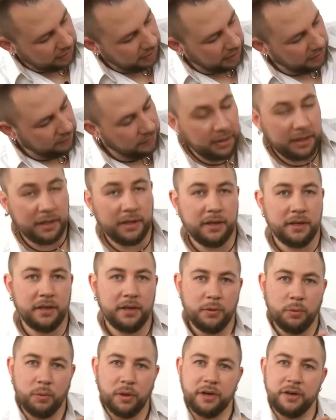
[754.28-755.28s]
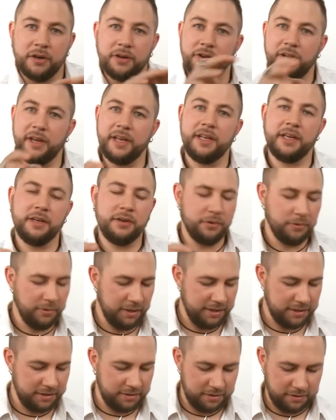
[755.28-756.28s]
evenly one hundred eighty
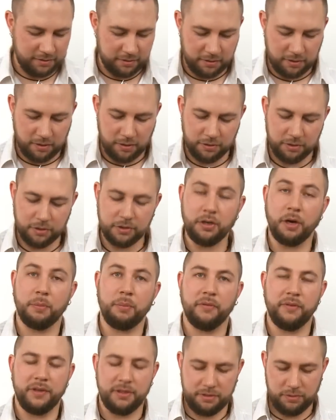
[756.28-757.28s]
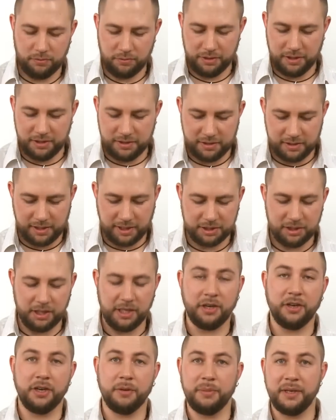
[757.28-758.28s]
degrees on the top of it, or this is actually
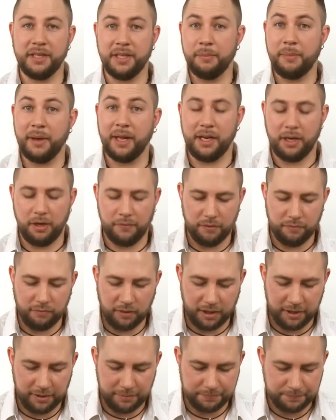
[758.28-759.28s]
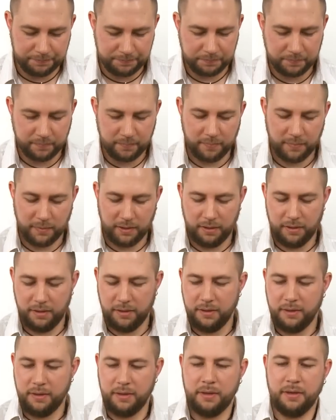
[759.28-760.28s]
going to be the belly of the fly.
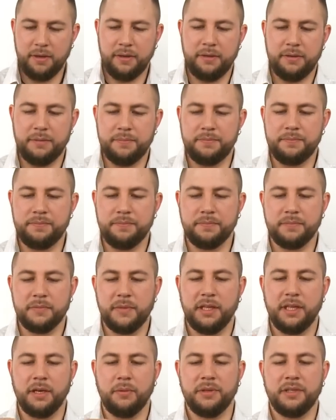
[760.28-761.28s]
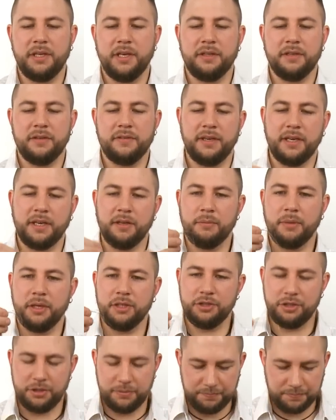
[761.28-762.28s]
And then we take the second
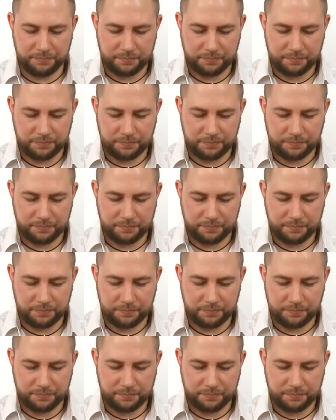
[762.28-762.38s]
bunch